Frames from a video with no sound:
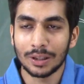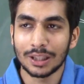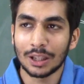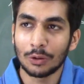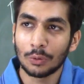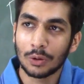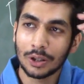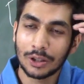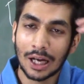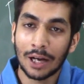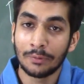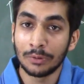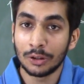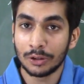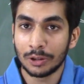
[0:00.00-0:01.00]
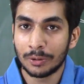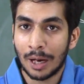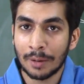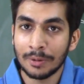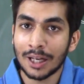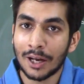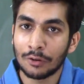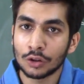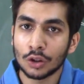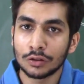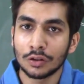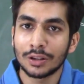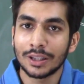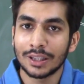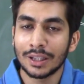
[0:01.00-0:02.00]
That I mean, I was
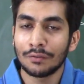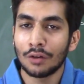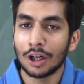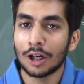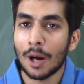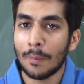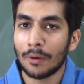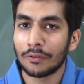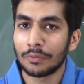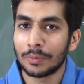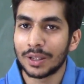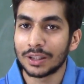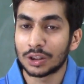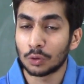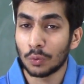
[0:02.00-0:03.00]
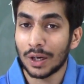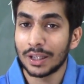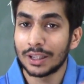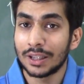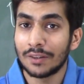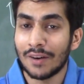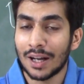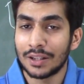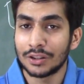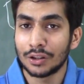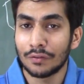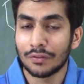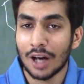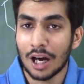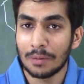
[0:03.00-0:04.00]
also thinking for a couple of minutes why the
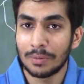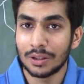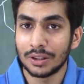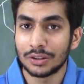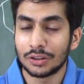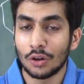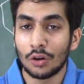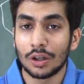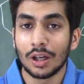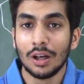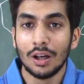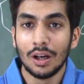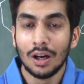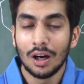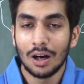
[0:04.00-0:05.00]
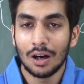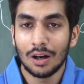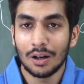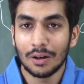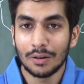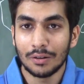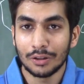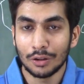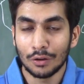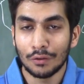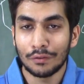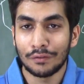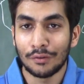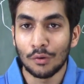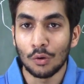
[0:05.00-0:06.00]
valency of carbon is not,
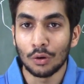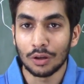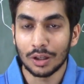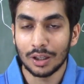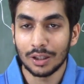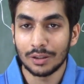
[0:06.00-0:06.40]
4,